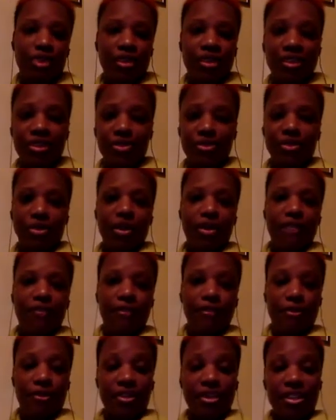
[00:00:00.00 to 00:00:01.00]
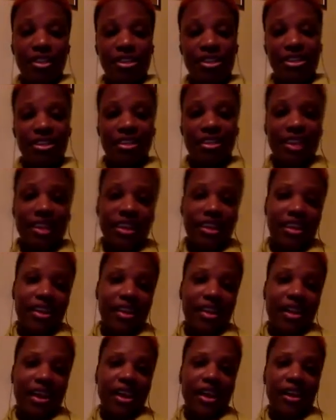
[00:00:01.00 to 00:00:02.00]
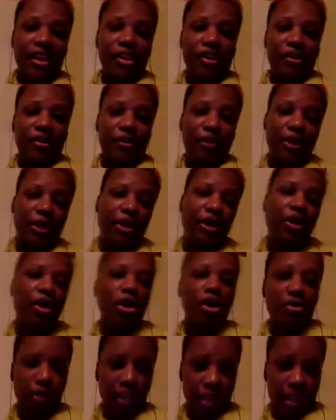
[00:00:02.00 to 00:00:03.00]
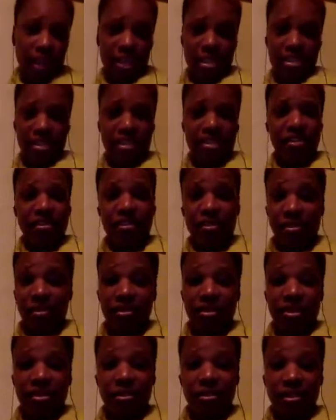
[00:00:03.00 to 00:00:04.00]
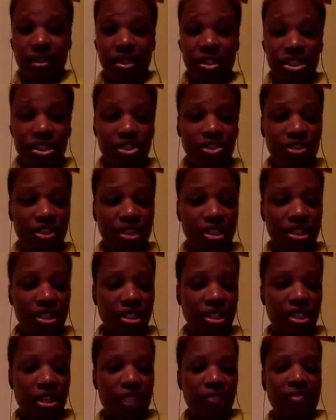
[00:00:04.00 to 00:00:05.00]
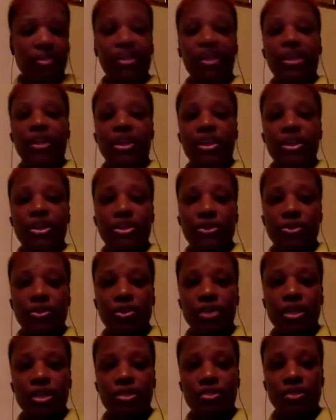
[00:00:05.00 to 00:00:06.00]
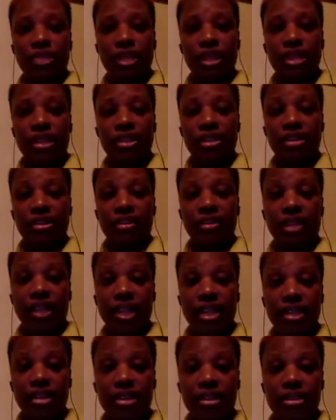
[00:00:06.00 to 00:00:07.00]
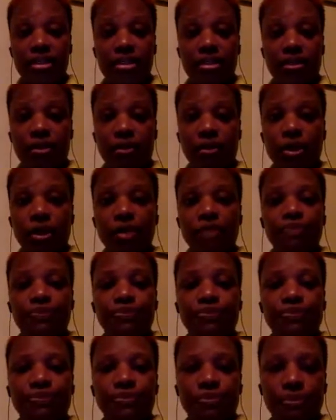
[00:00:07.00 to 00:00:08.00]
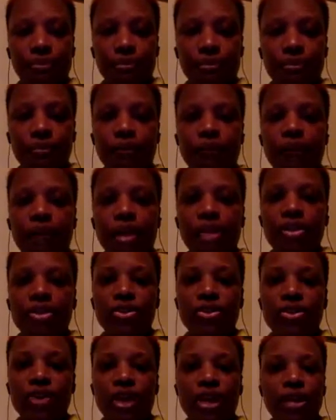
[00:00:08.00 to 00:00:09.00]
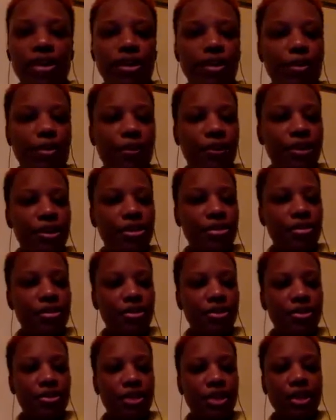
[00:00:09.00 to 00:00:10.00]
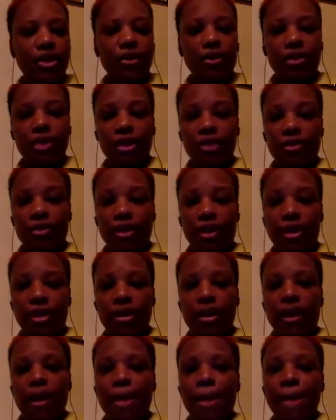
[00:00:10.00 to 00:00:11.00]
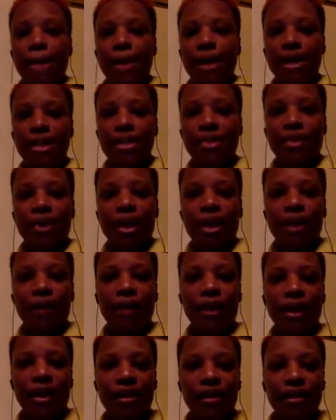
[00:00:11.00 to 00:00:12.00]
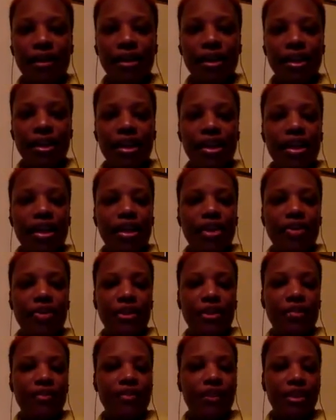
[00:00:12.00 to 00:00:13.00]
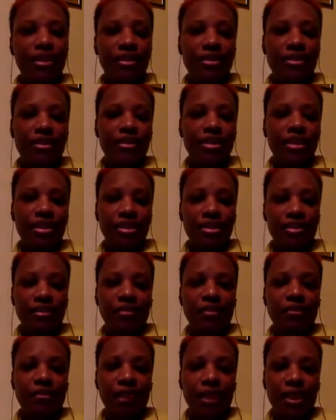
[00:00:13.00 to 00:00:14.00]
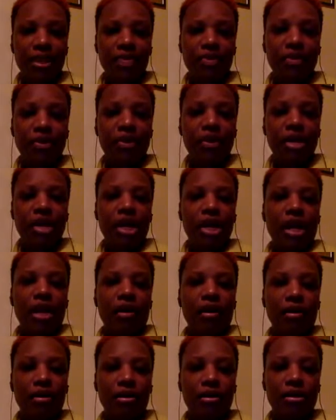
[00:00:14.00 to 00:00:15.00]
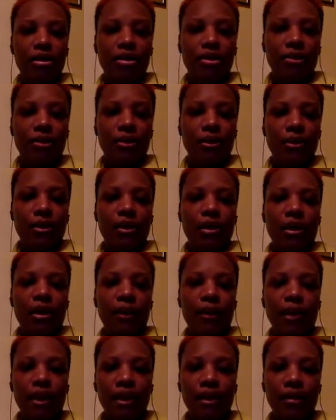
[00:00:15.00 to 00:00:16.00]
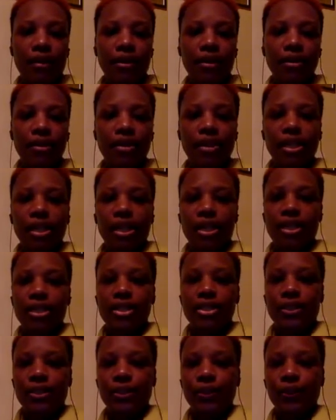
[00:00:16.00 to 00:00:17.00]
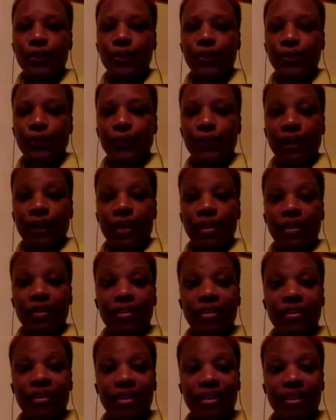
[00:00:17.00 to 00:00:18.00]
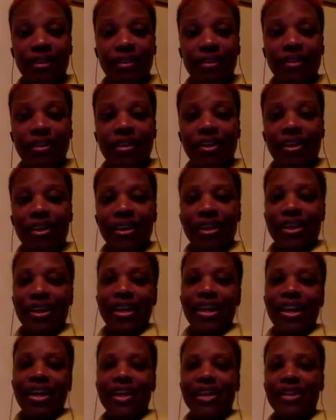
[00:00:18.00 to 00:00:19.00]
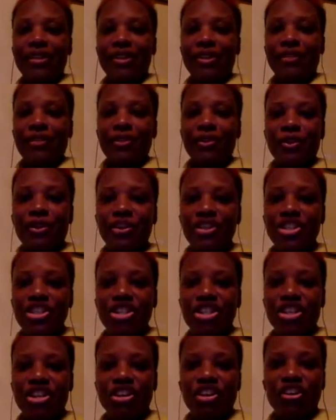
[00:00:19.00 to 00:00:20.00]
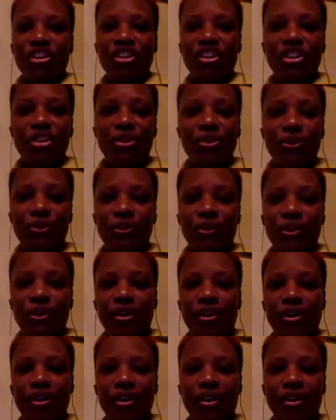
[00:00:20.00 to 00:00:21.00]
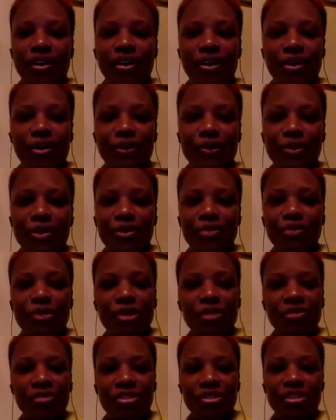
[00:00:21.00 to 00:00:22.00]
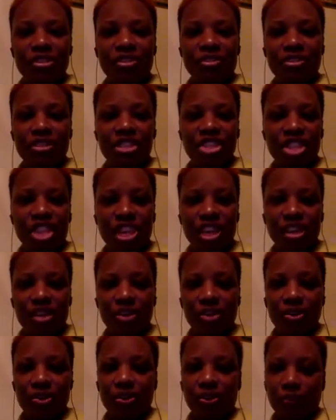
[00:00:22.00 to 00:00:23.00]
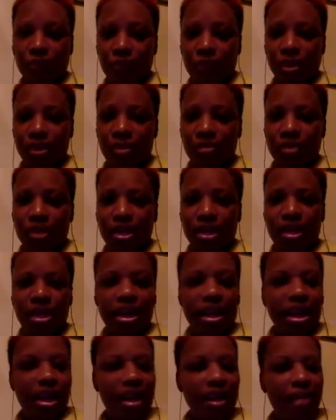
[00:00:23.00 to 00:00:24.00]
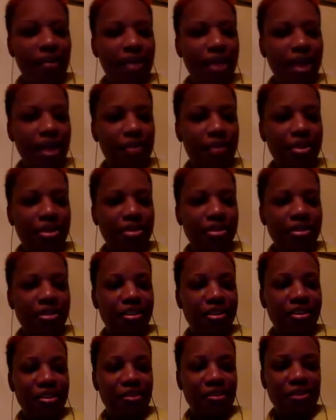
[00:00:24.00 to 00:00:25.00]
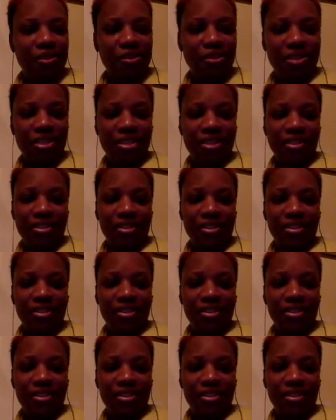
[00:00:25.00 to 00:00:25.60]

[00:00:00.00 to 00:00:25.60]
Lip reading: do a few things because I love, but they're all related. They're not disjointed. Everything that I do is related and connected somewhat. So I operate also the clothing brand Patwa Apparel, and you can find us on Instagram, Patwa underscore apparel. So yeah, any if you want to share your memories of your childhood with me, I'll be happy to hear about it.